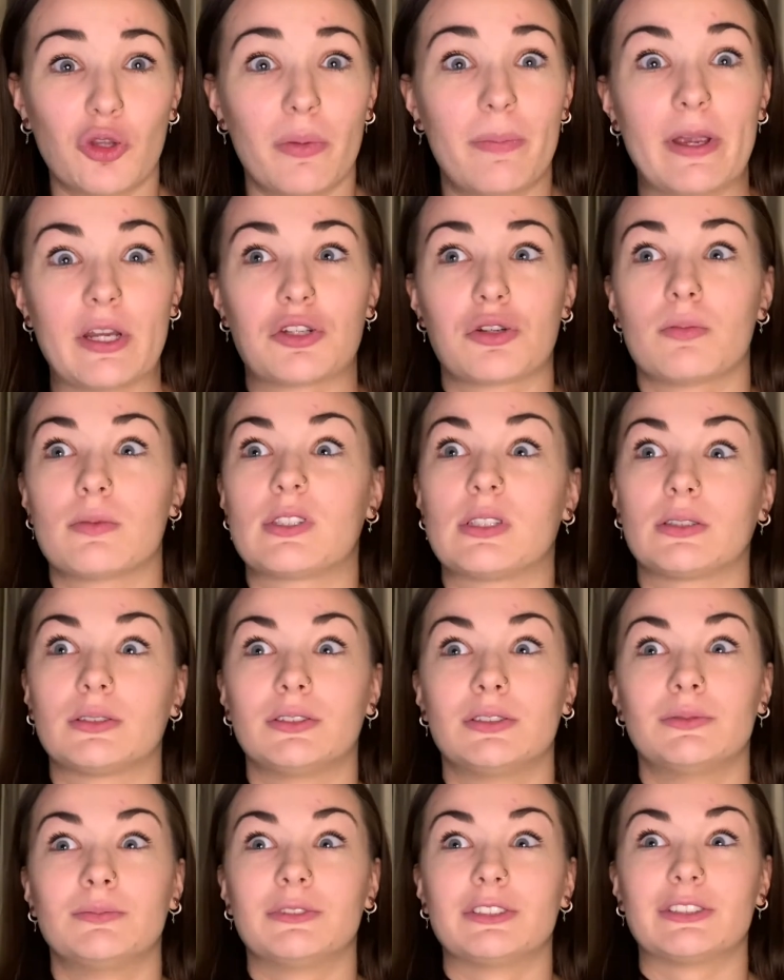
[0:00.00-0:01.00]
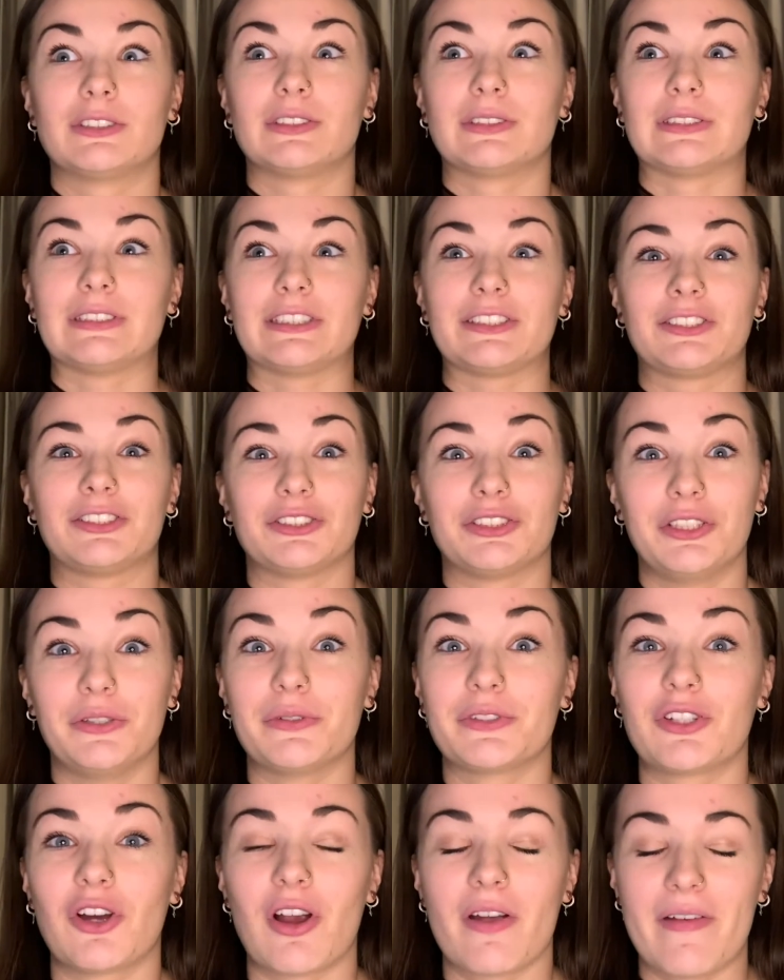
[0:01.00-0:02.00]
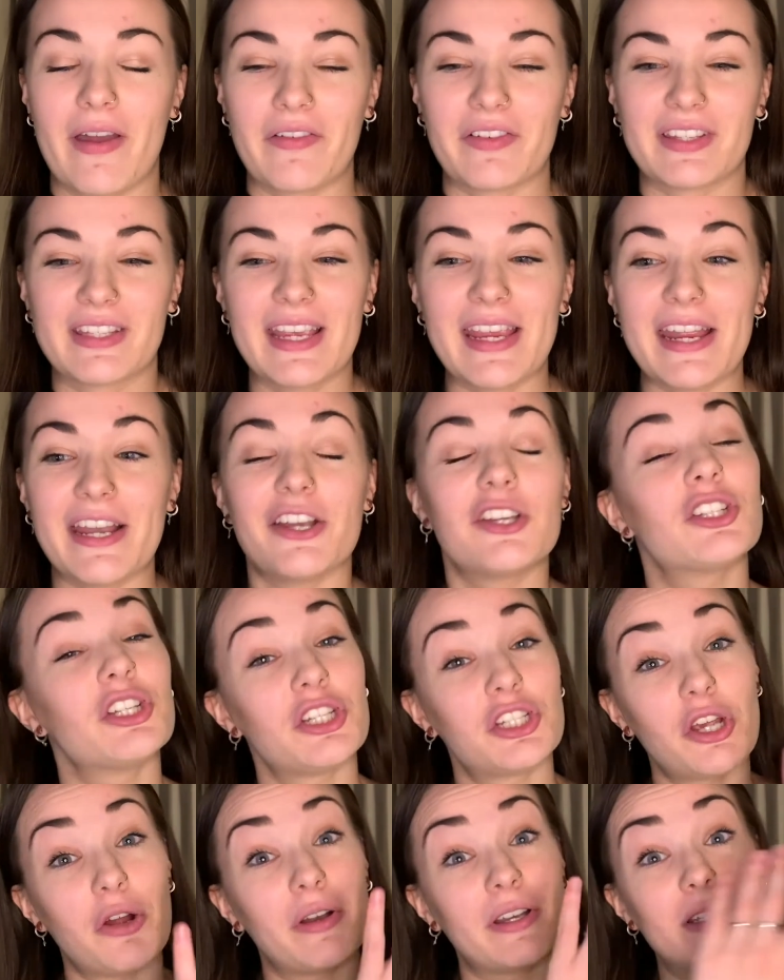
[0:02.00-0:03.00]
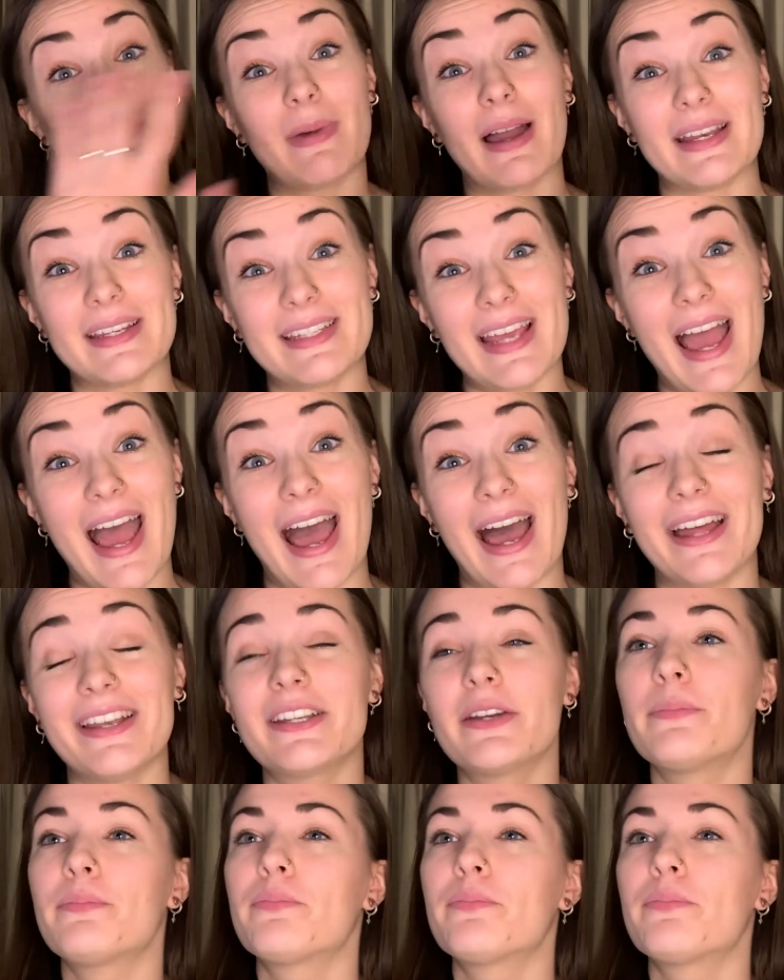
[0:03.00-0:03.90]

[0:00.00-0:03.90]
picture and was like, oh my God, that's the cutest dog I've ever seen. And she showed it to my dad.